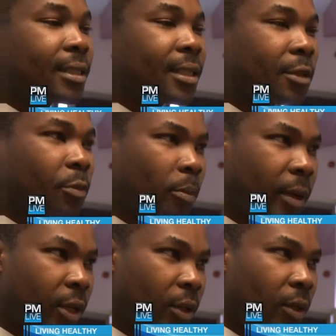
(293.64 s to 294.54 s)
sit
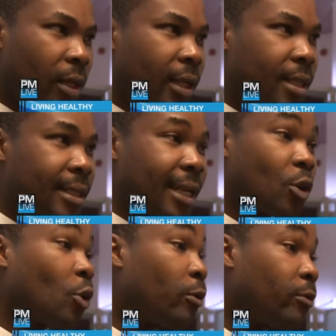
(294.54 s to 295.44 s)
properly on your ears.
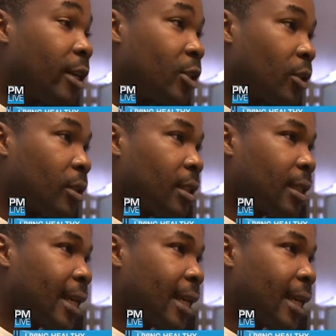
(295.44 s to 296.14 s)
That old-fashioned